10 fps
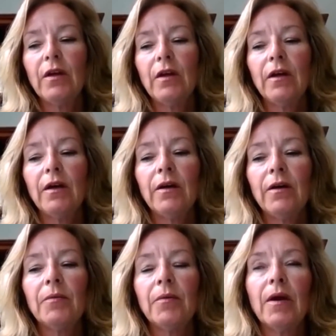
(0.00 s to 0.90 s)

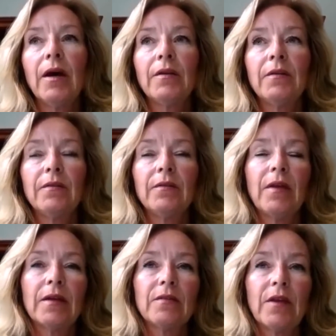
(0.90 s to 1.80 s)
And
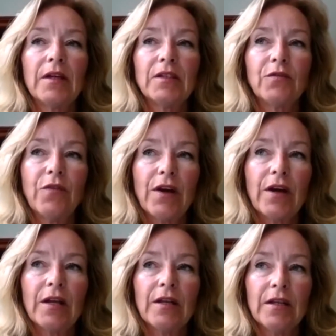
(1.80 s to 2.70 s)
that there is
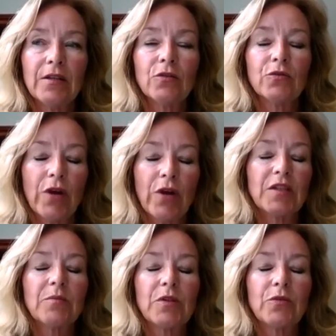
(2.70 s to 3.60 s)
very little
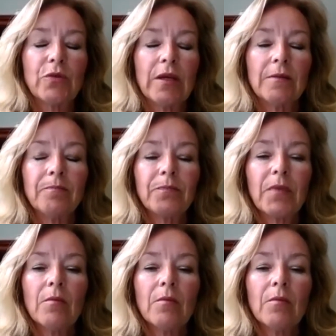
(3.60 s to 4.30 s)
trust between